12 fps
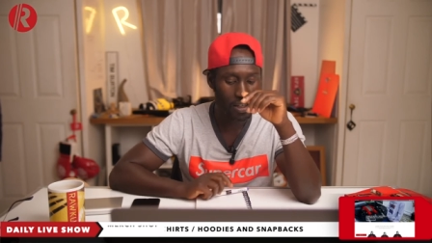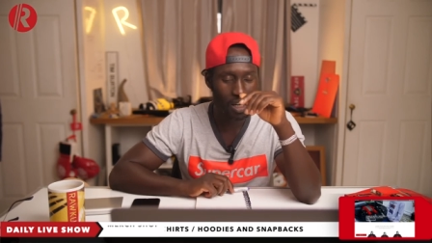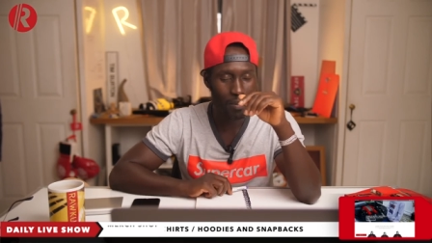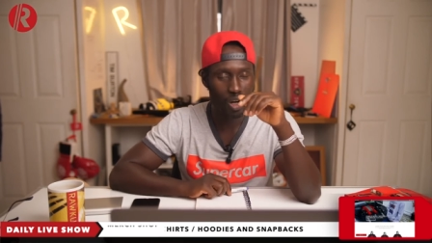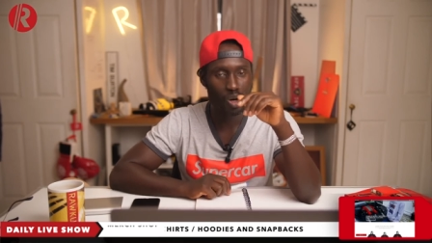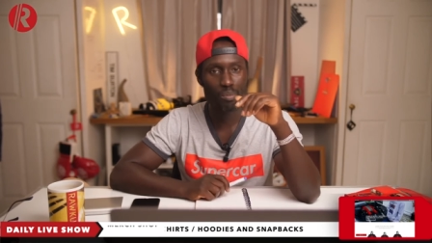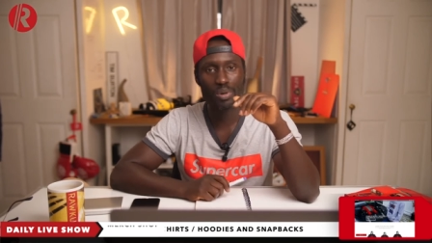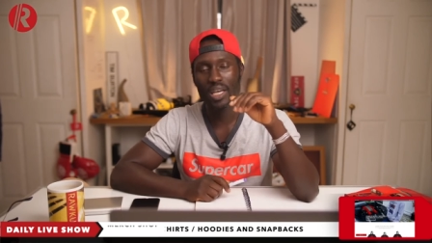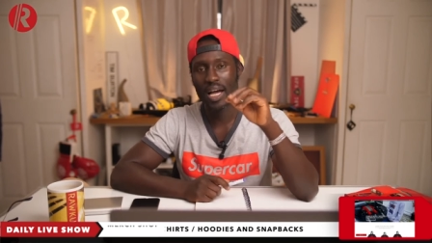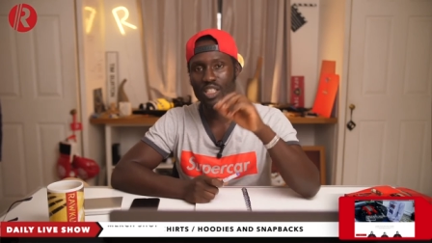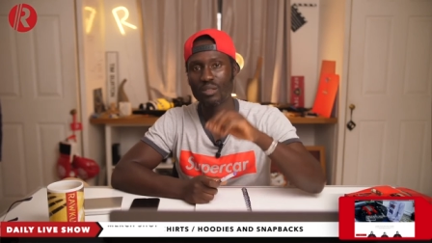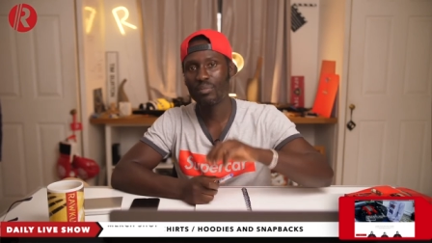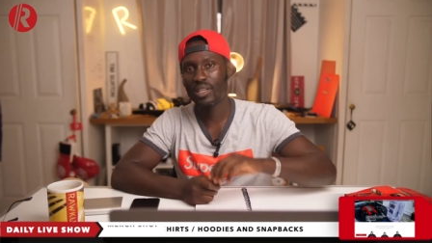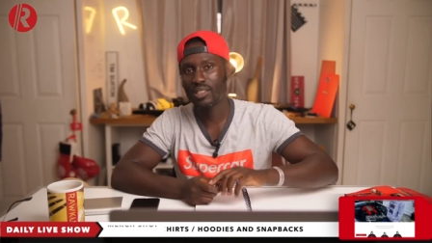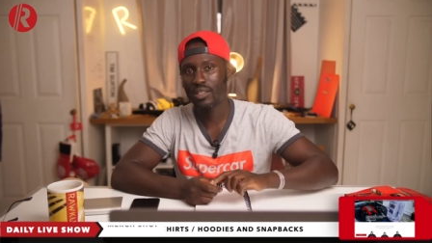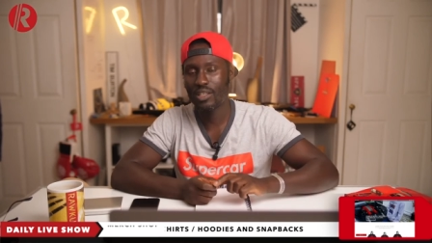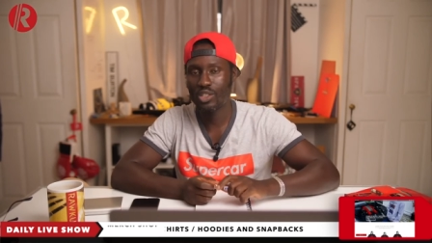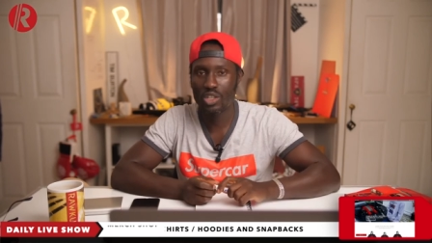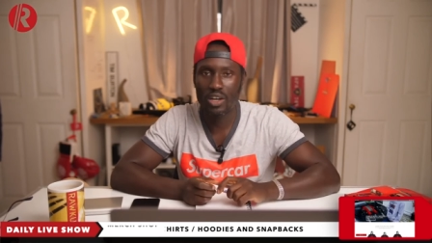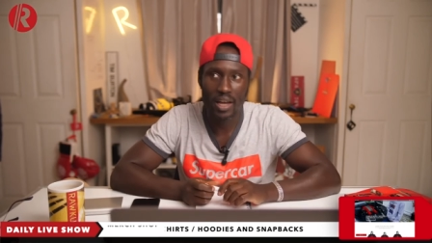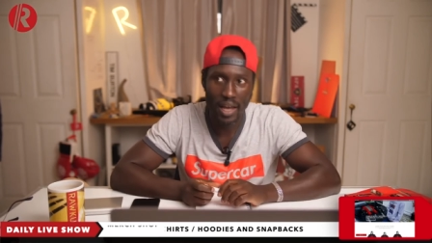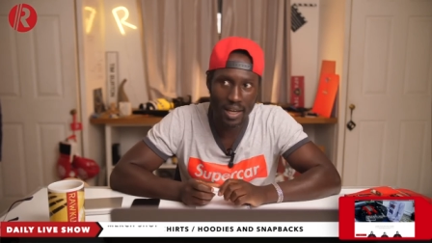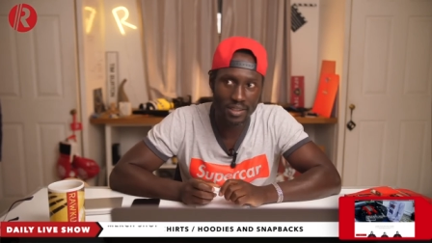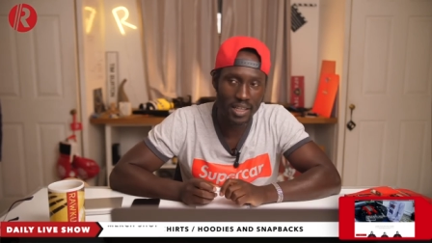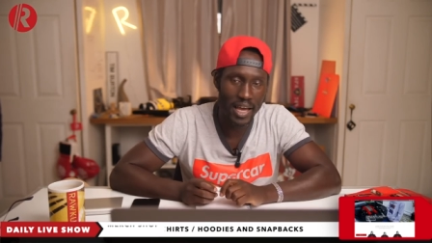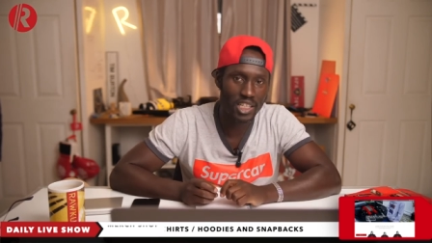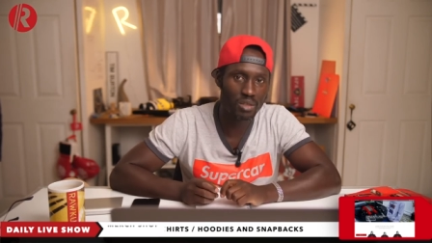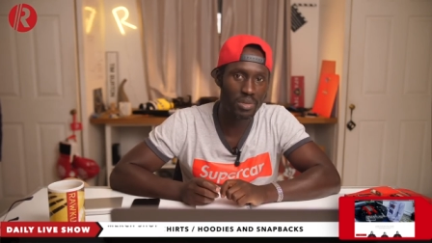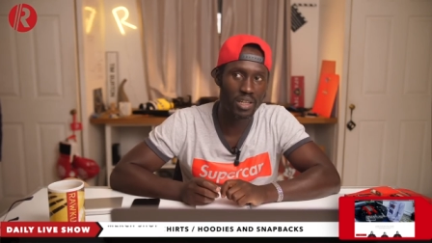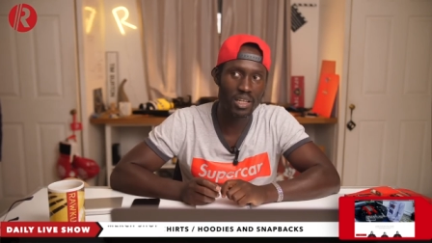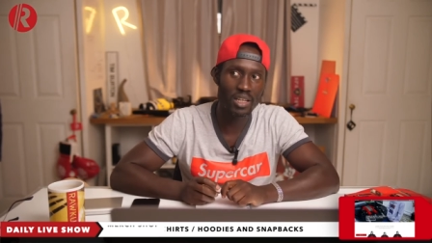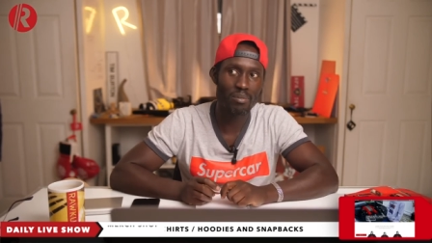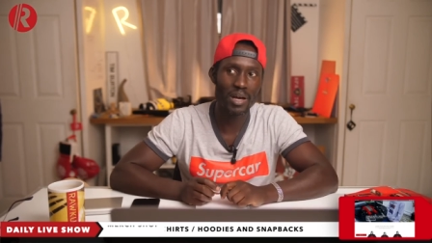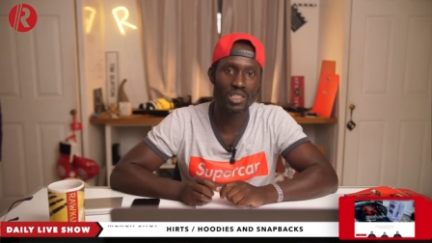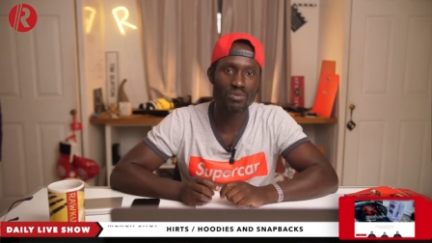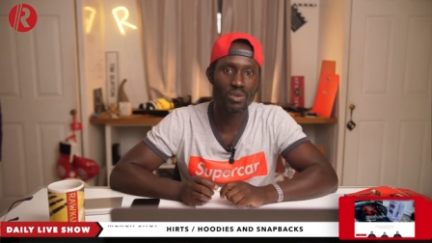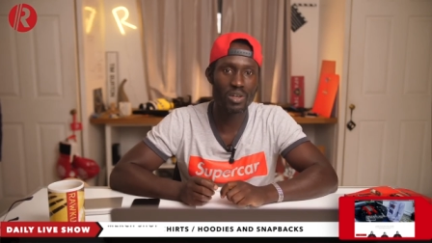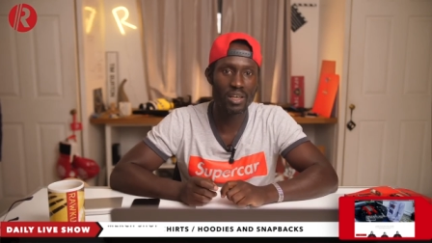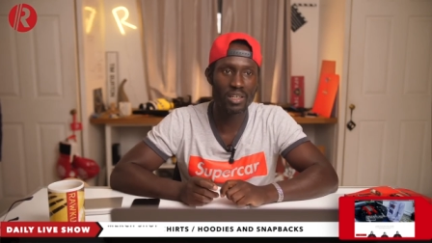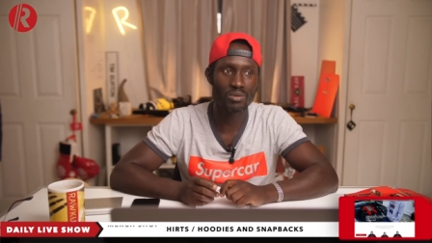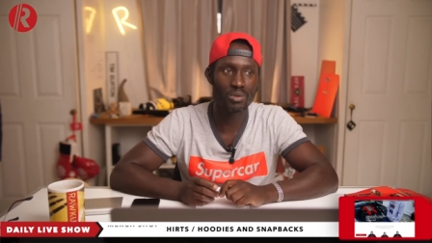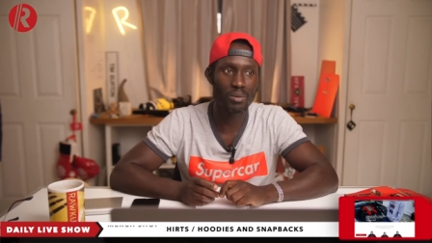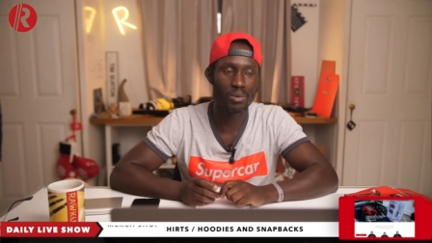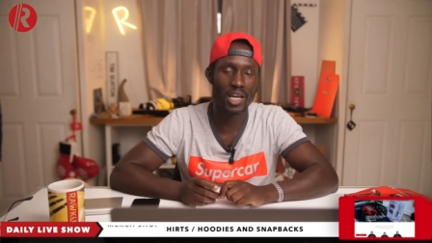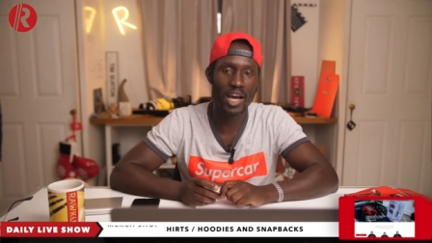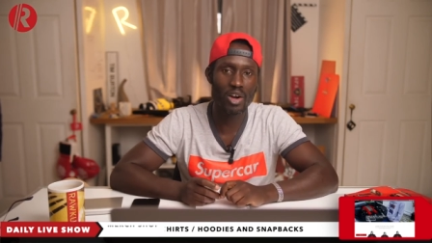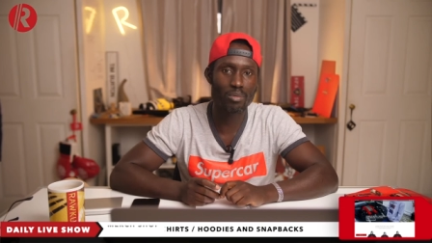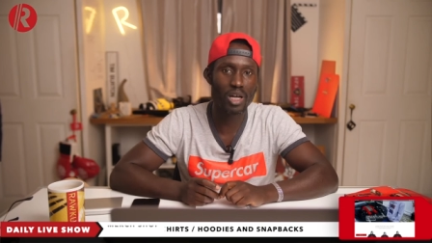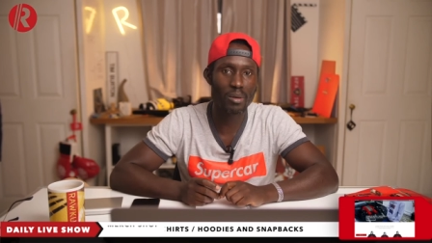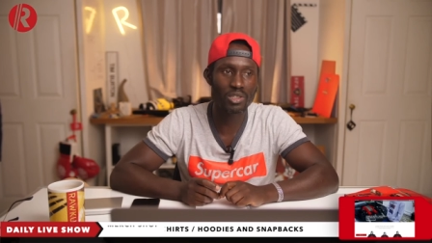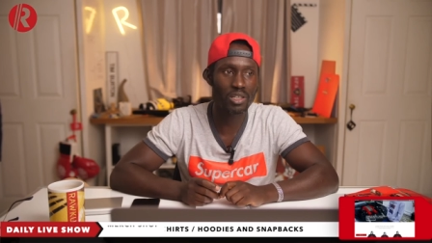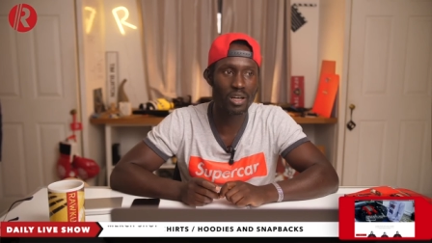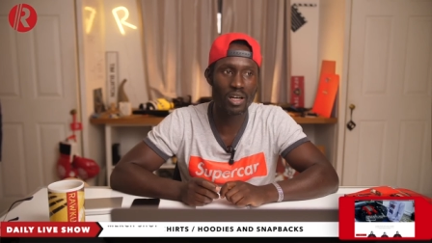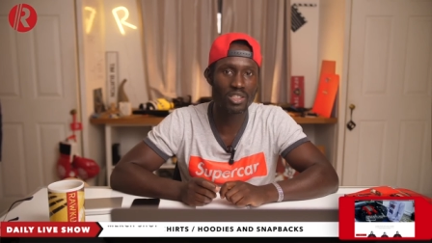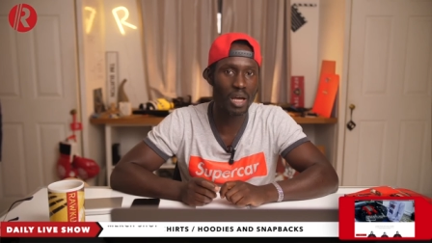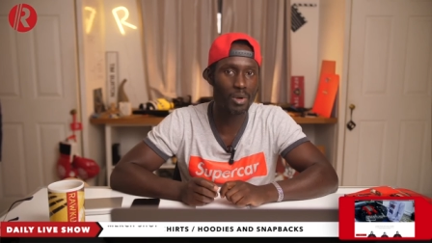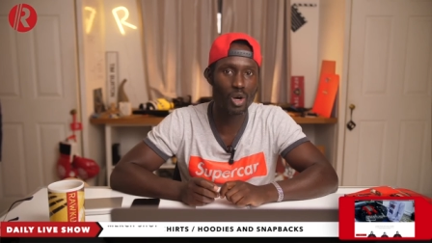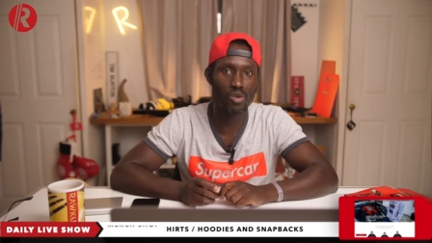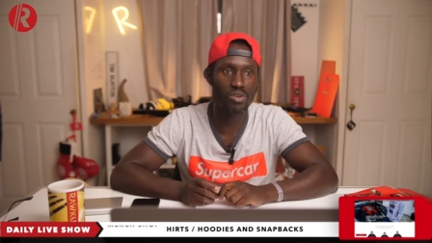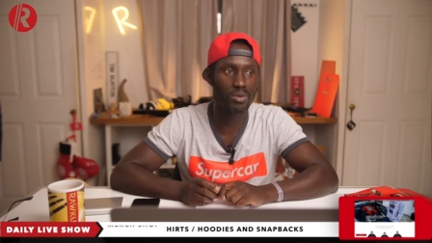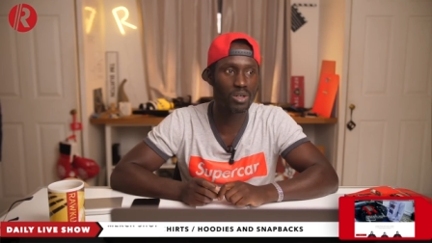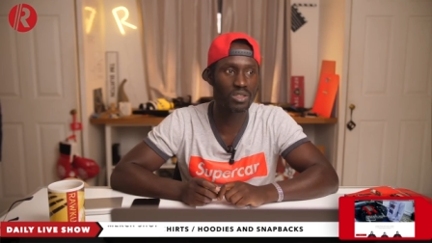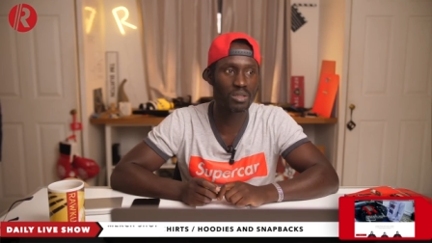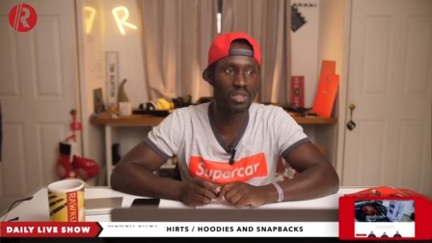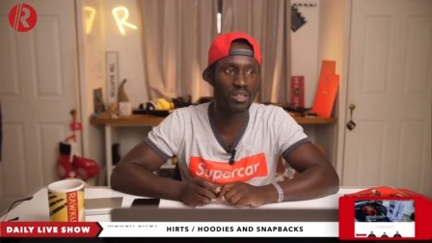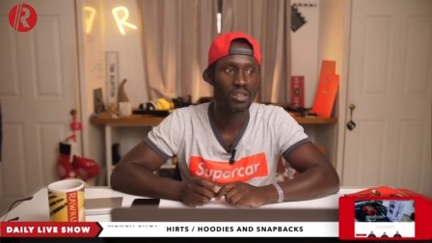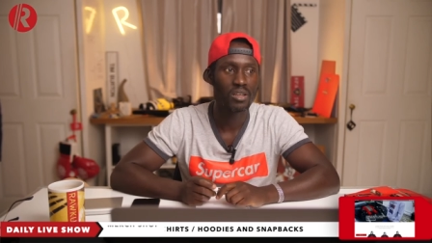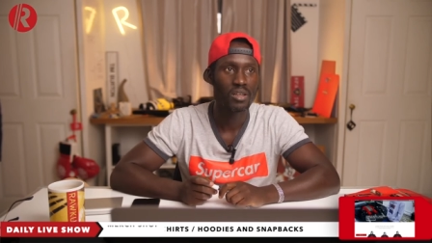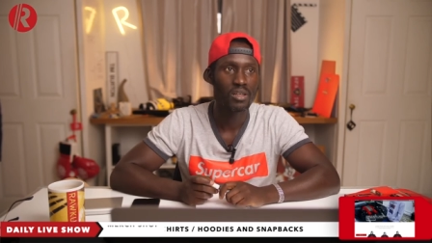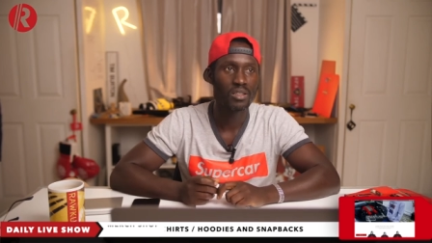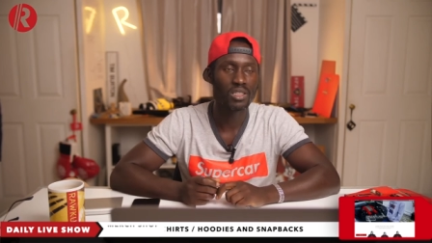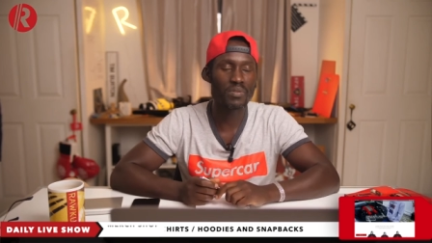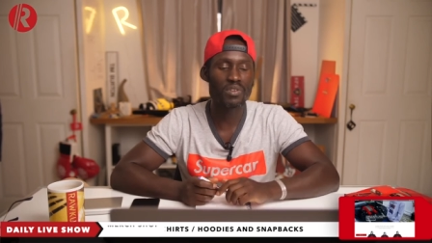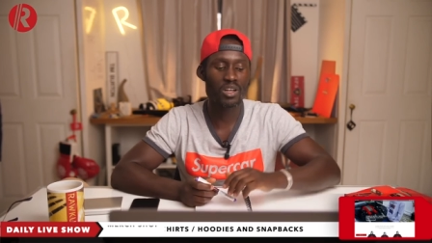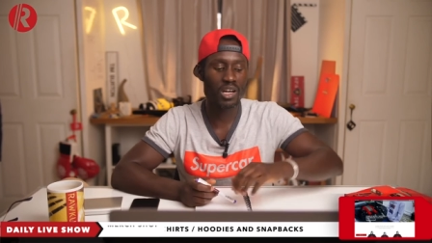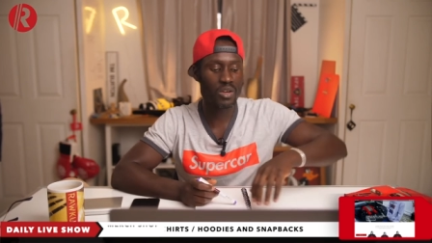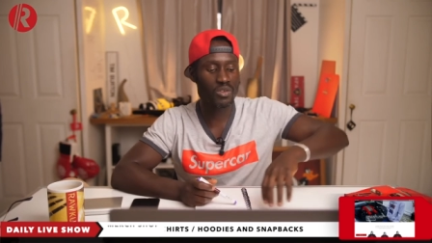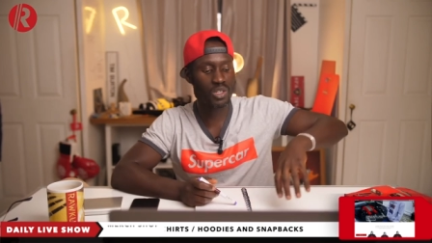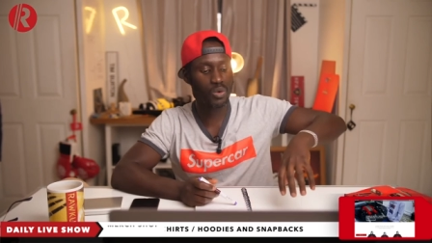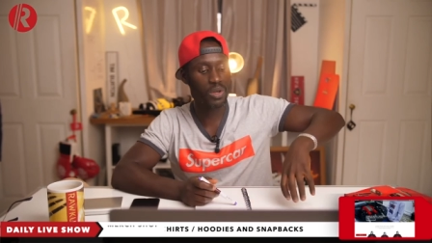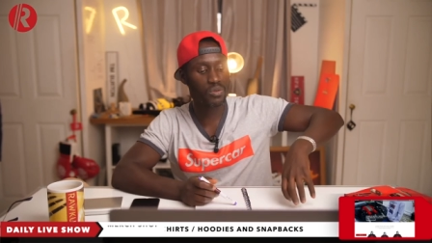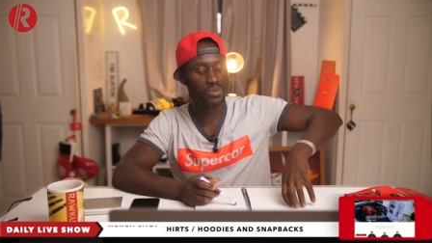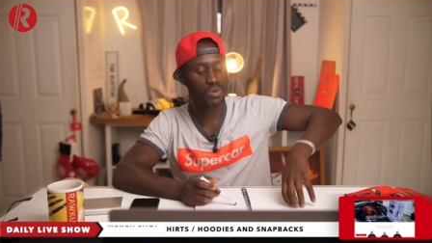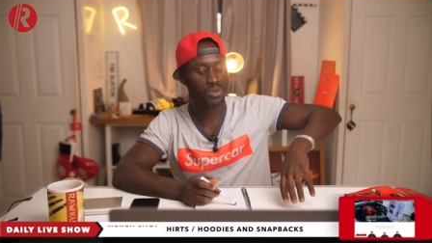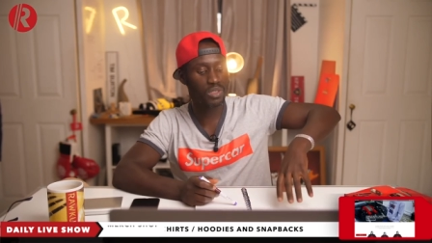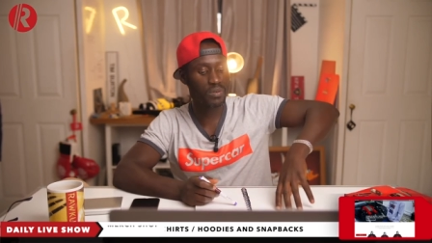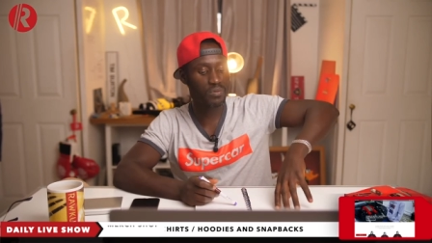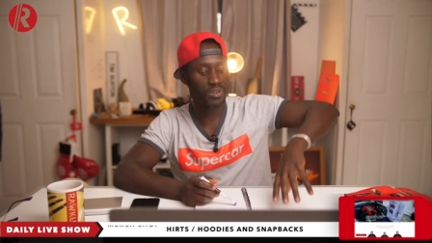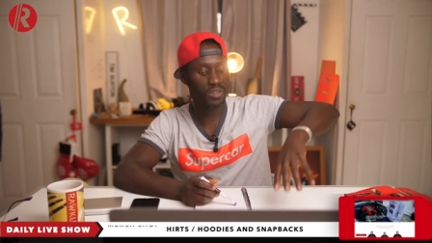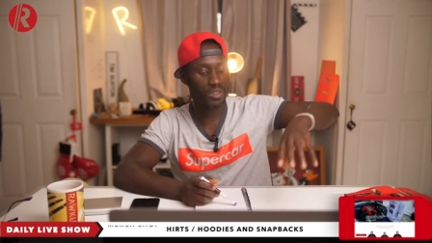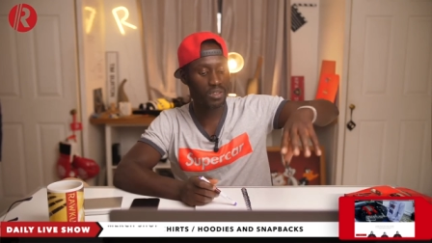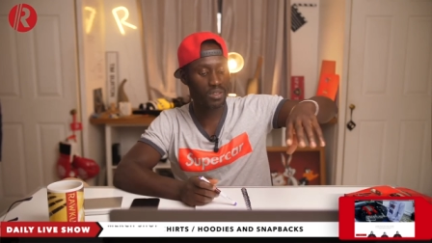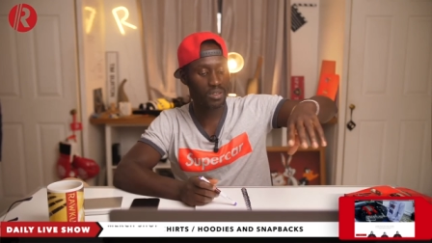it might not be as busy this year as it has been in the past few years with, with Arab cars, cars coming over because I mean, different countries are going through different.